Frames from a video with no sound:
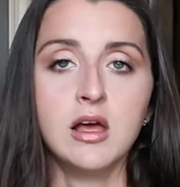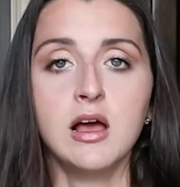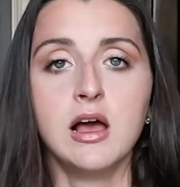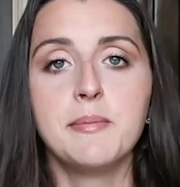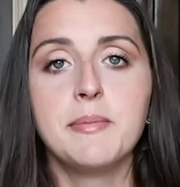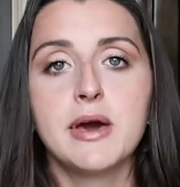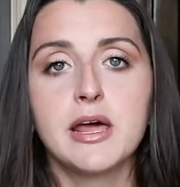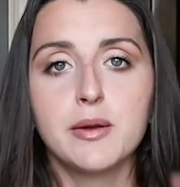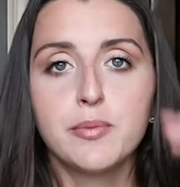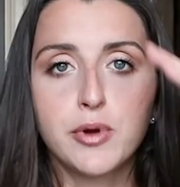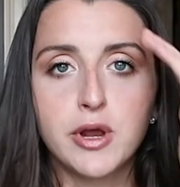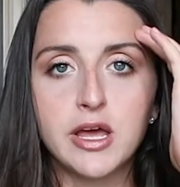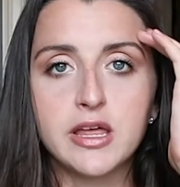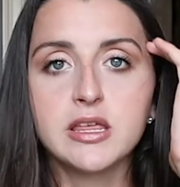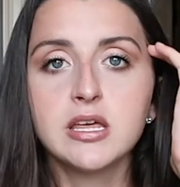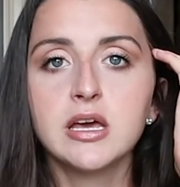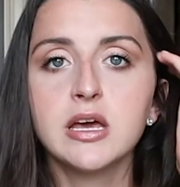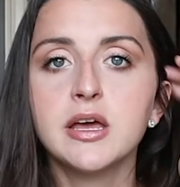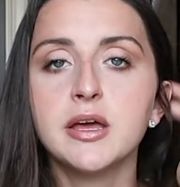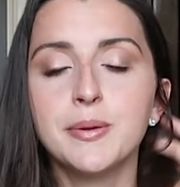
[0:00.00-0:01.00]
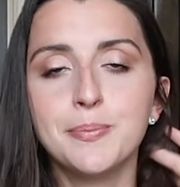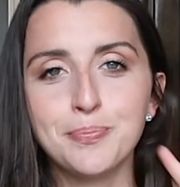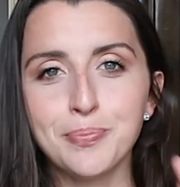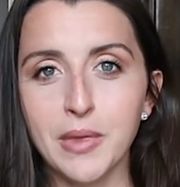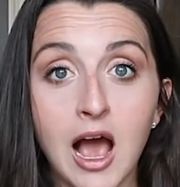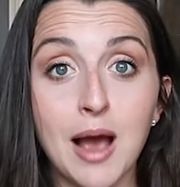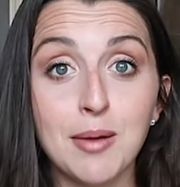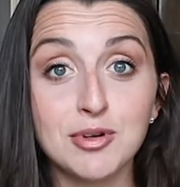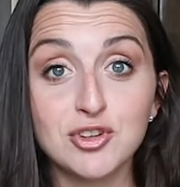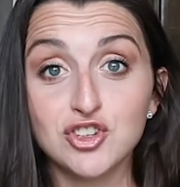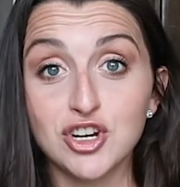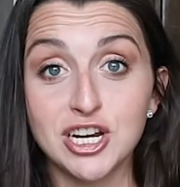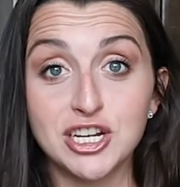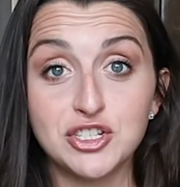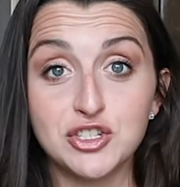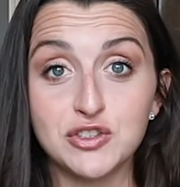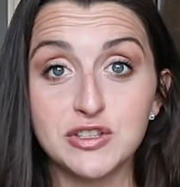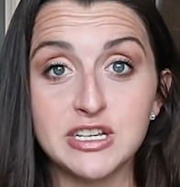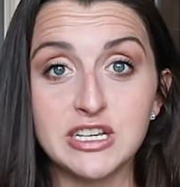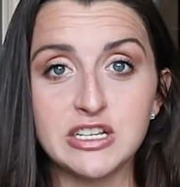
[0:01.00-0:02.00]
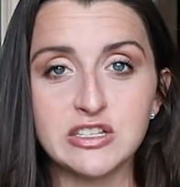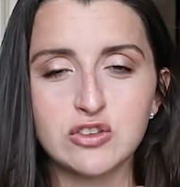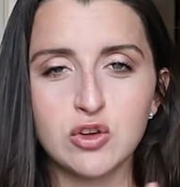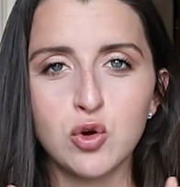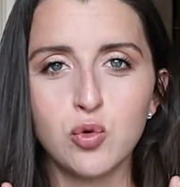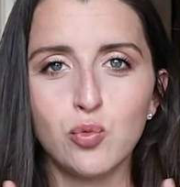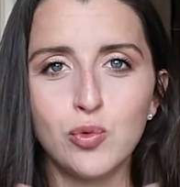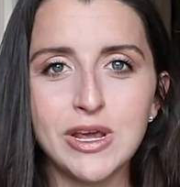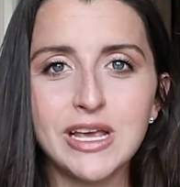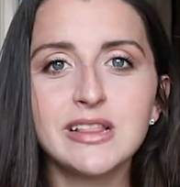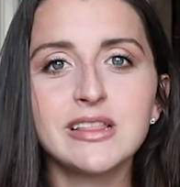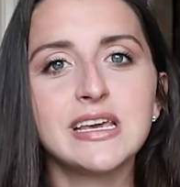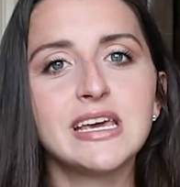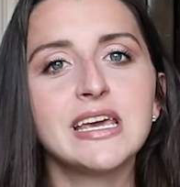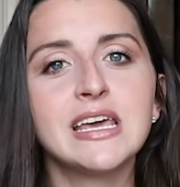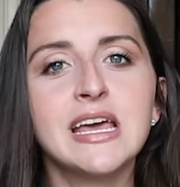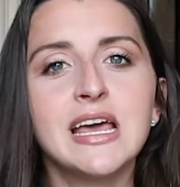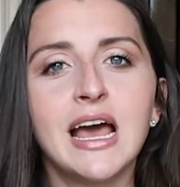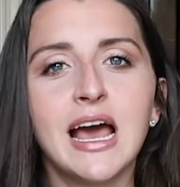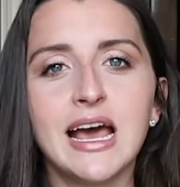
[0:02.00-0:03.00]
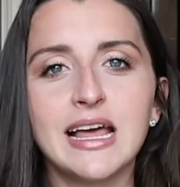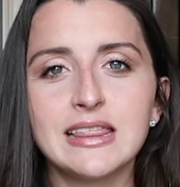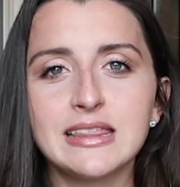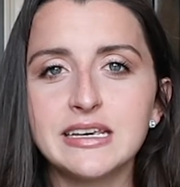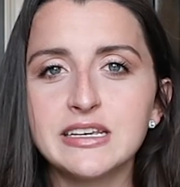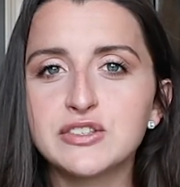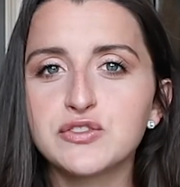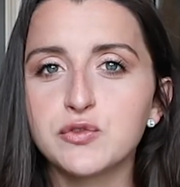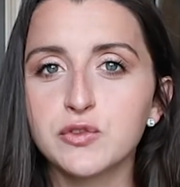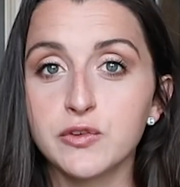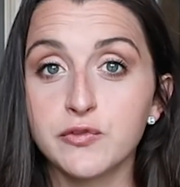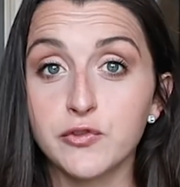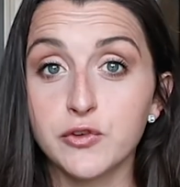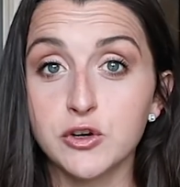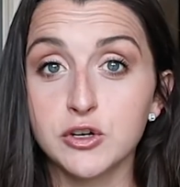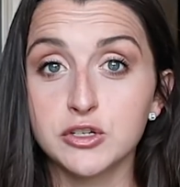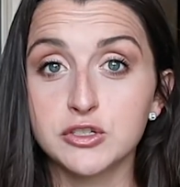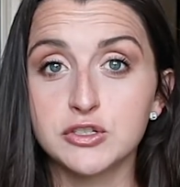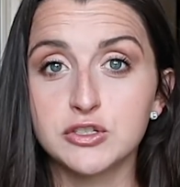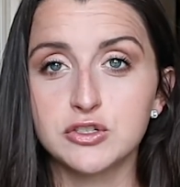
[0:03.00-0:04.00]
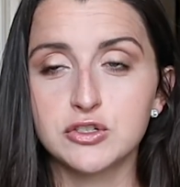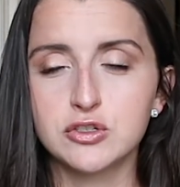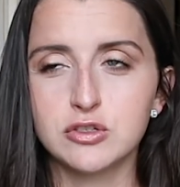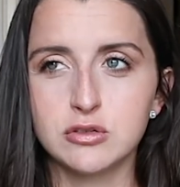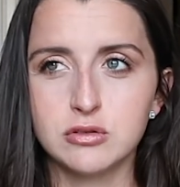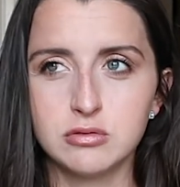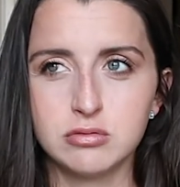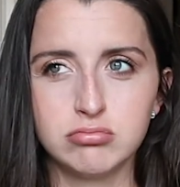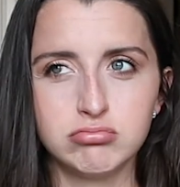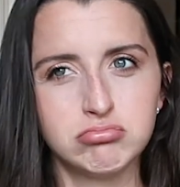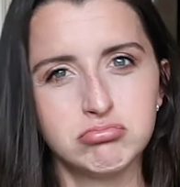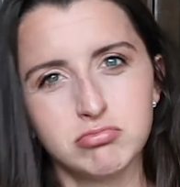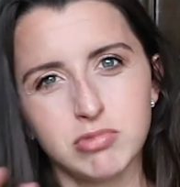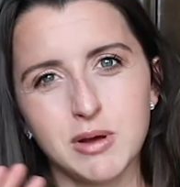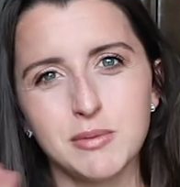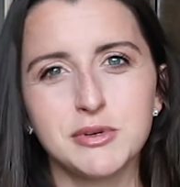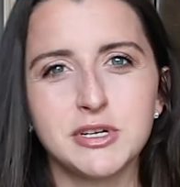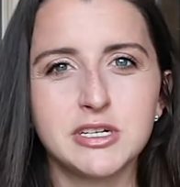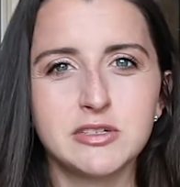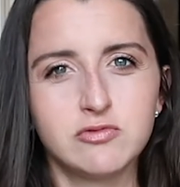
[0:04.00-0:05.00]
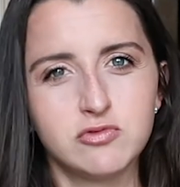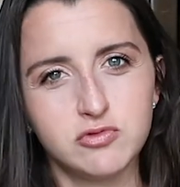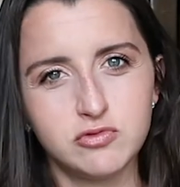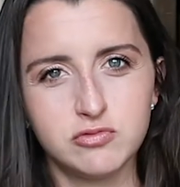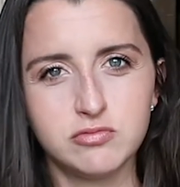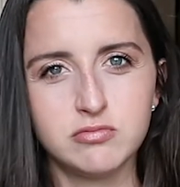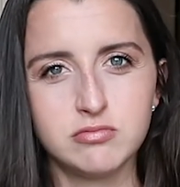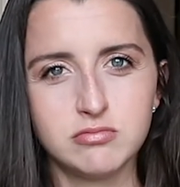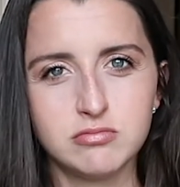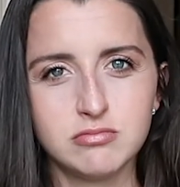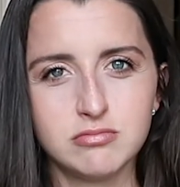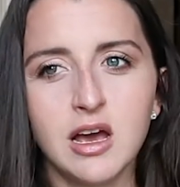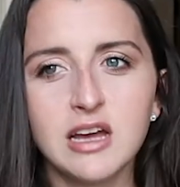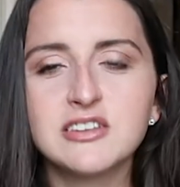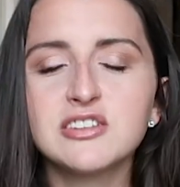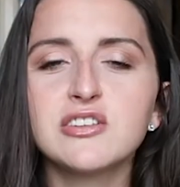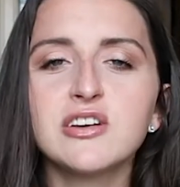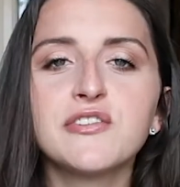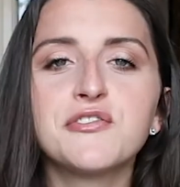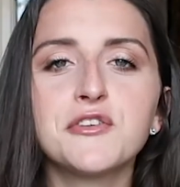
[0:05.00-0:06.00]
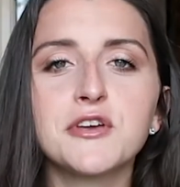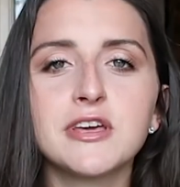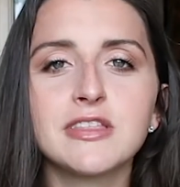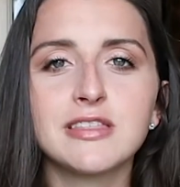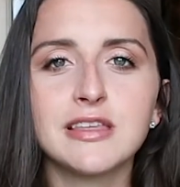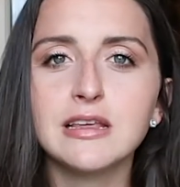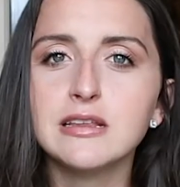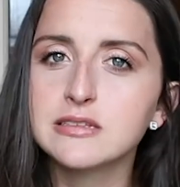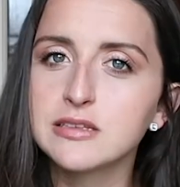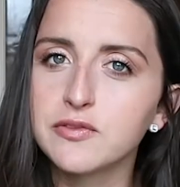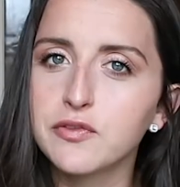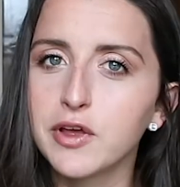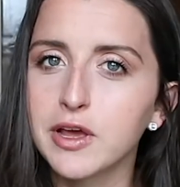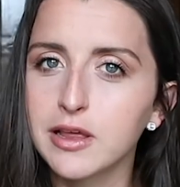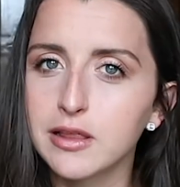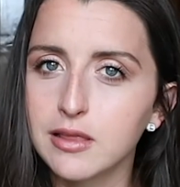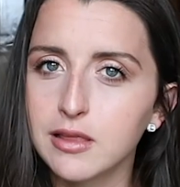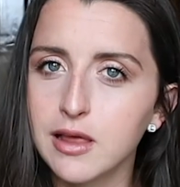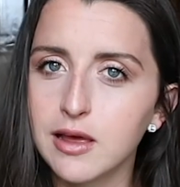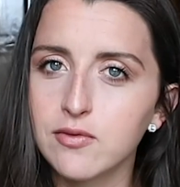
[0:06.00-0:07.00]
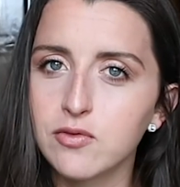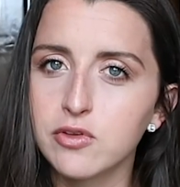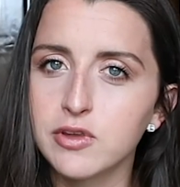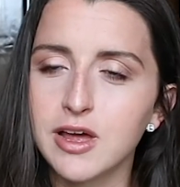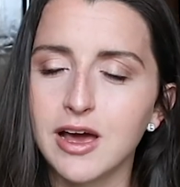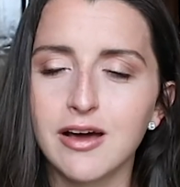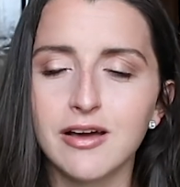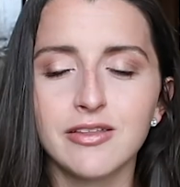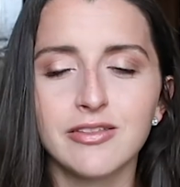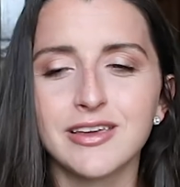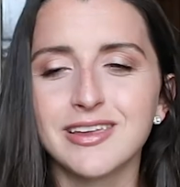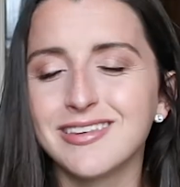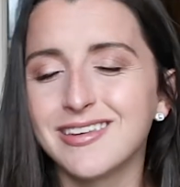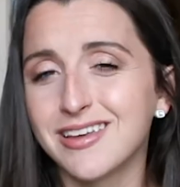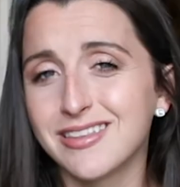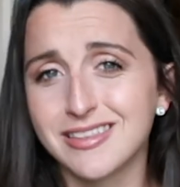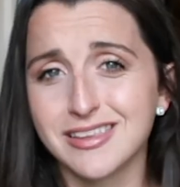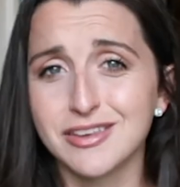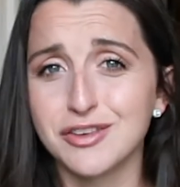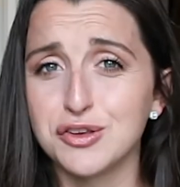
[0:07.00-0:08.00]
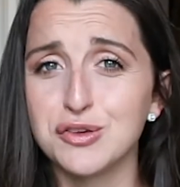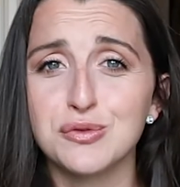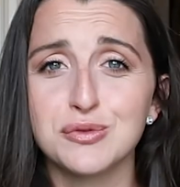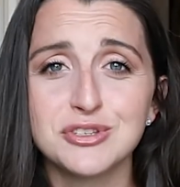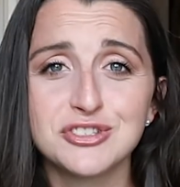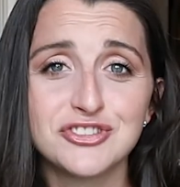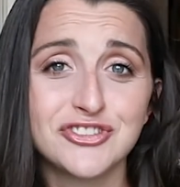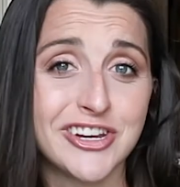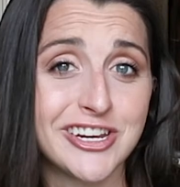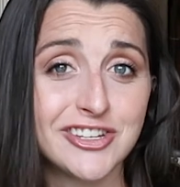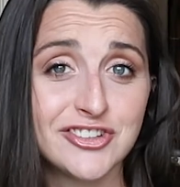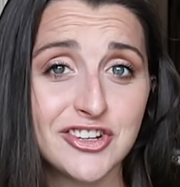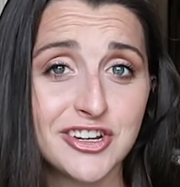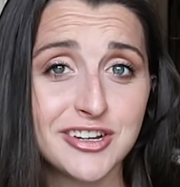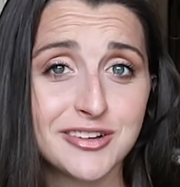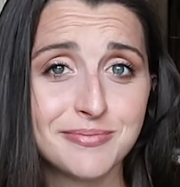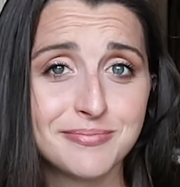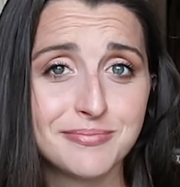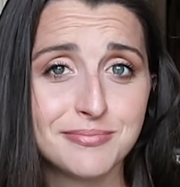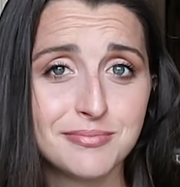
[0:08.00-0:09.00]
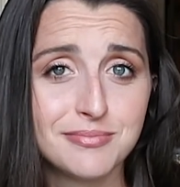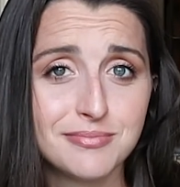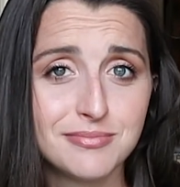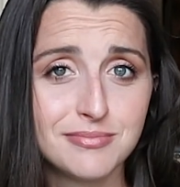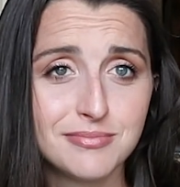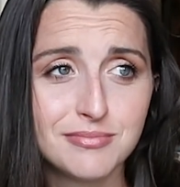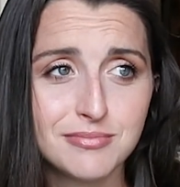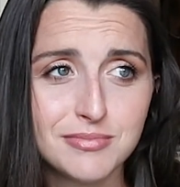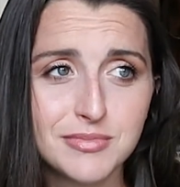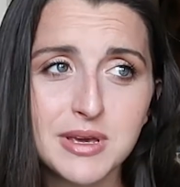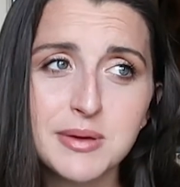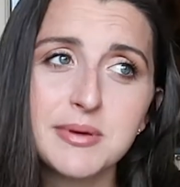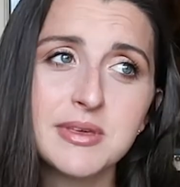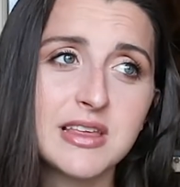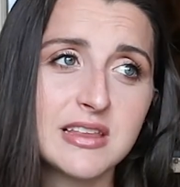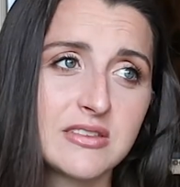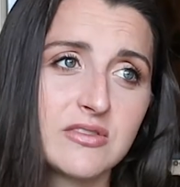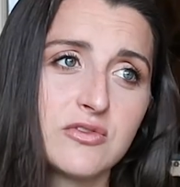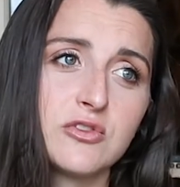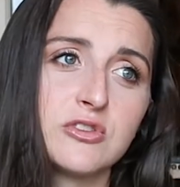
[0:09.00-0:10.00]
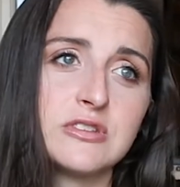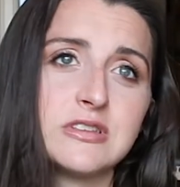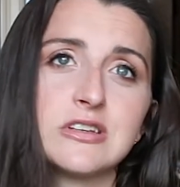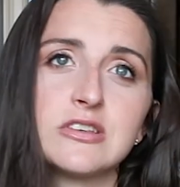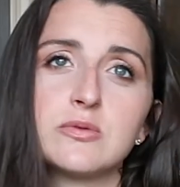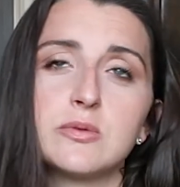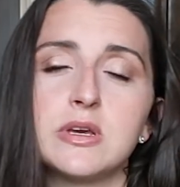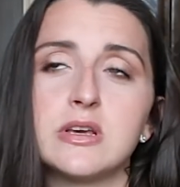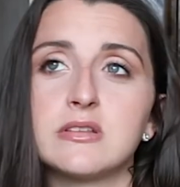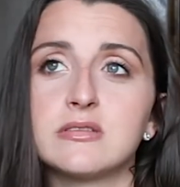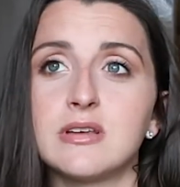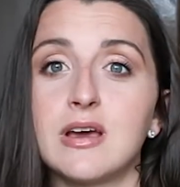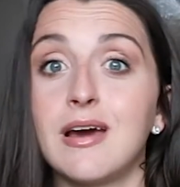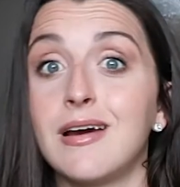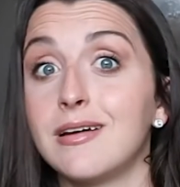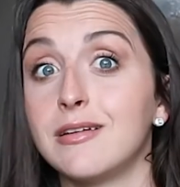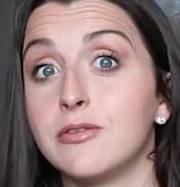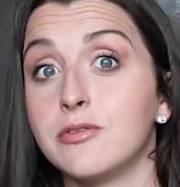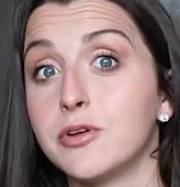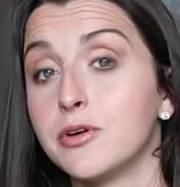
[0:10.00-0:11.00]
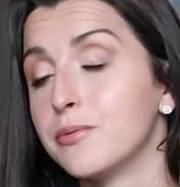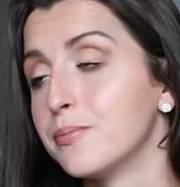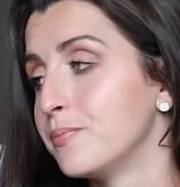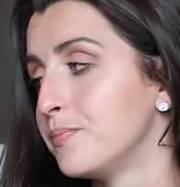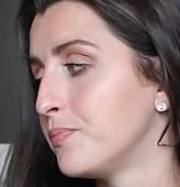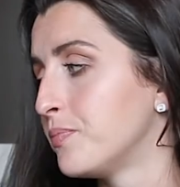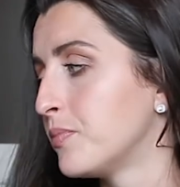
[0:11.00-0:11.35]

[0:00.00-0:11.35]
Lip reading: I'm out of breath. I'm gonna try and do these weekly, at least for the first, probably until I feel like things have like leveled out and like nothing new is changing. Maybe that's for 6 weeks, I don't know.